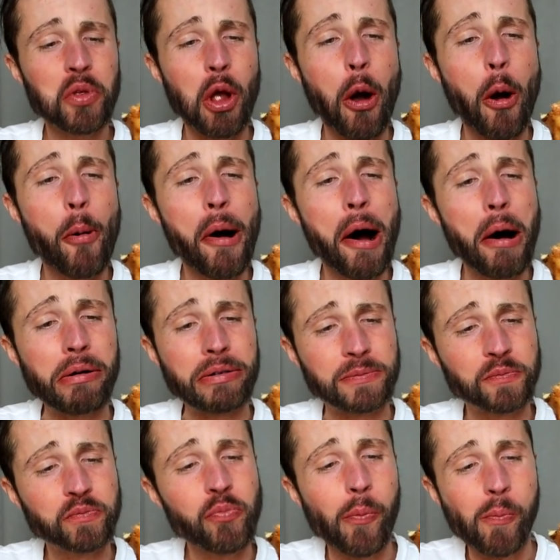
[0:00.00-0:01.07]
Oh wow,
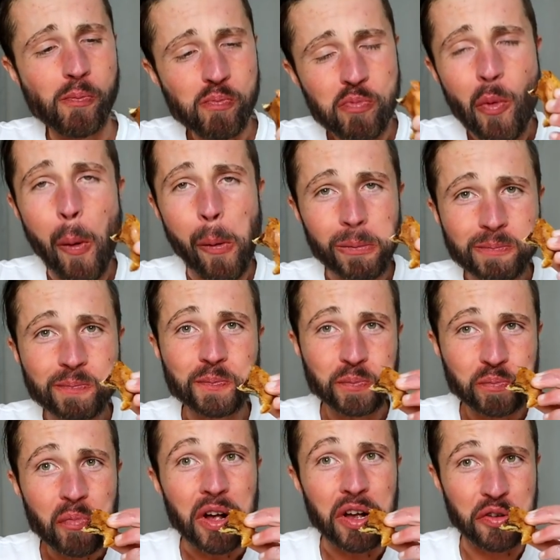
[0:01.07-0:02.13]

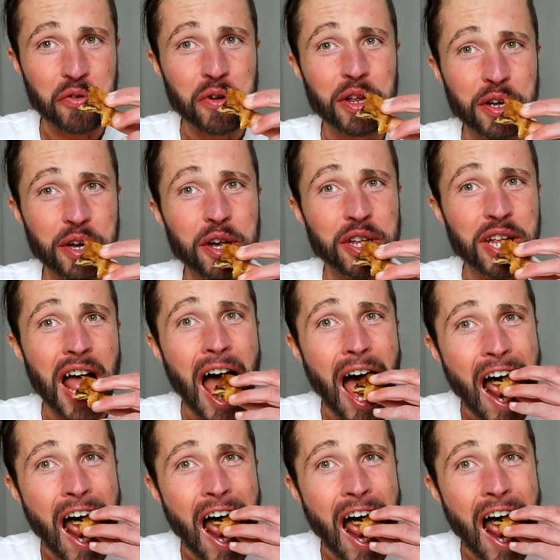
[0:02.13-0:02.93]
it's really good.